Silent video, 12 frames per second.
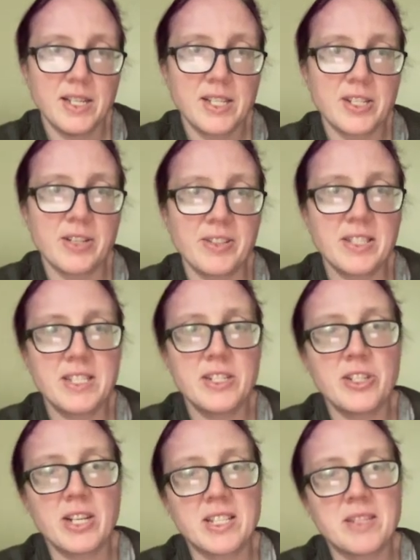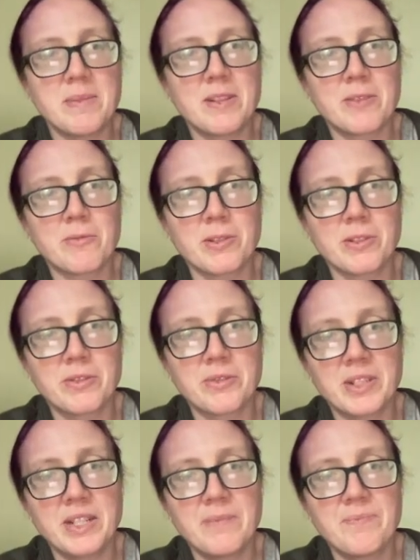So now this digit has to be either 1 or
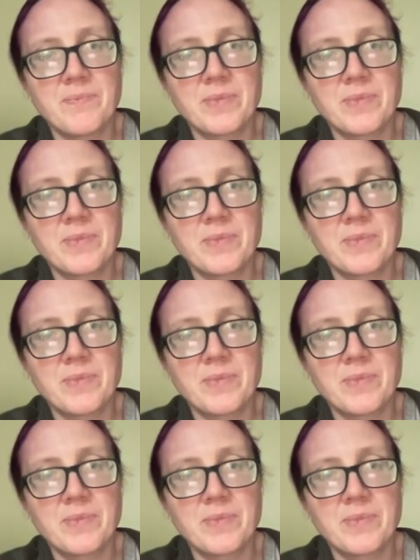3.